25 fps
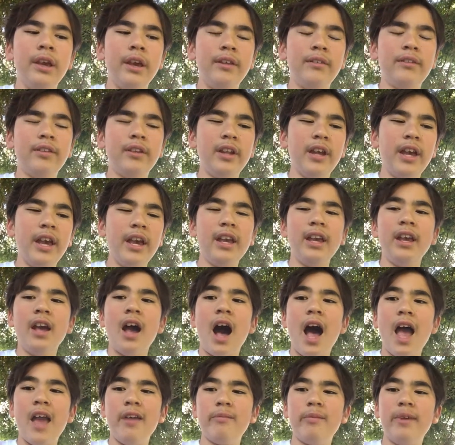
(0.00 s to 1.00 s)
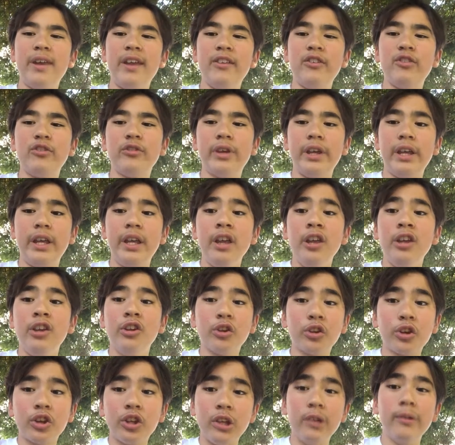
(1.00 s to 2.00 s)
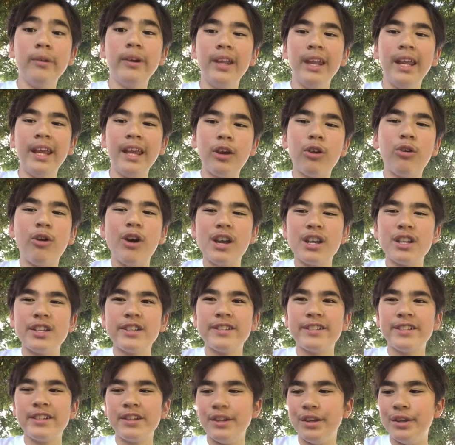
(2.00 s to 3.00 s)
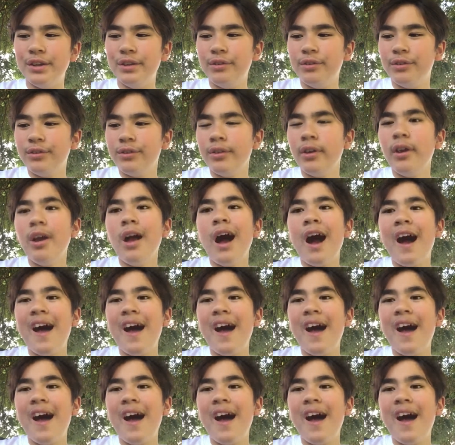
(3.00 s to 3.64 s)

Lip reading: and today I'm answering your Q&A questions.